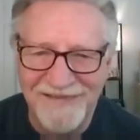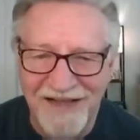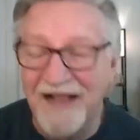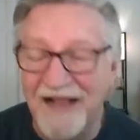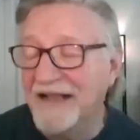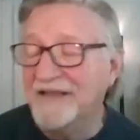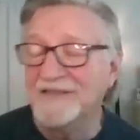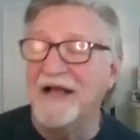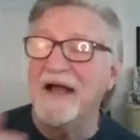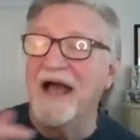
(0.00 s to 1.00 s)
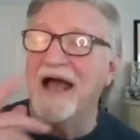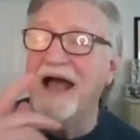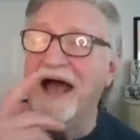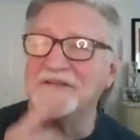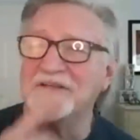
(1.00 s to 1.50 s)
I, I, I was thinking to
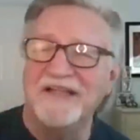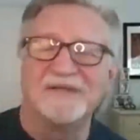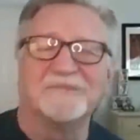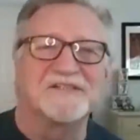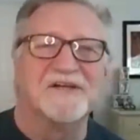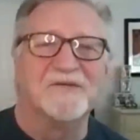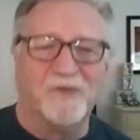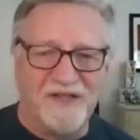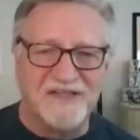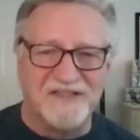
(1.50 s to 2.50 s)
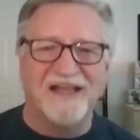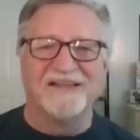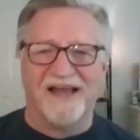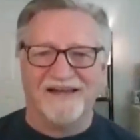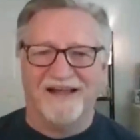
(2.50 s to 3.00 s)
myself when he said that, I just kind
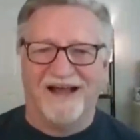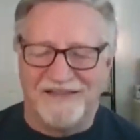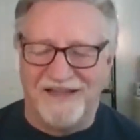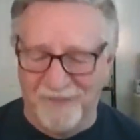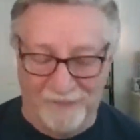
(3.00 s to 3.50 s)
of went,